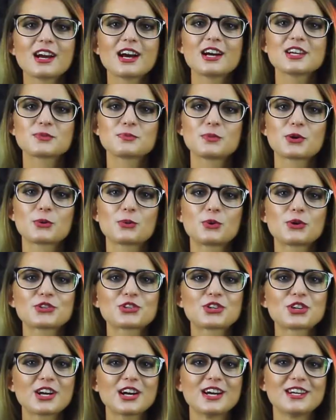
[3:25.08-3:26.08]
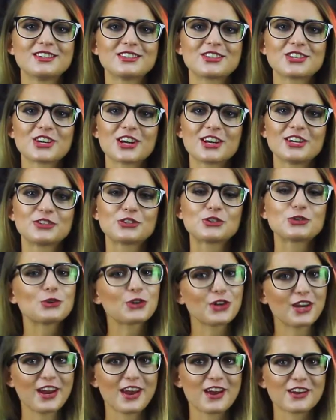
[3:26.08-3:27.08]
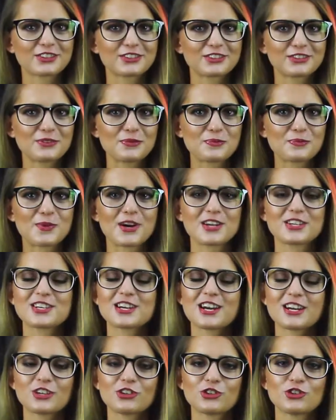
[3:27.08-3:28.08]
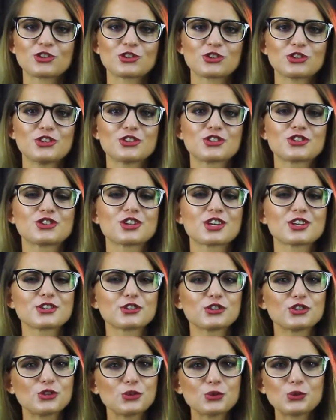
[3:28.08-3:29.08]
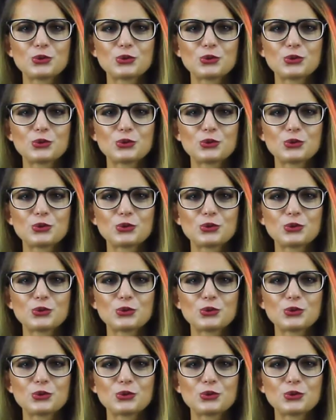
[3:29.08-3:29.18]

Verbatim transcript: Kasper was right trying to react but Rakitic is just too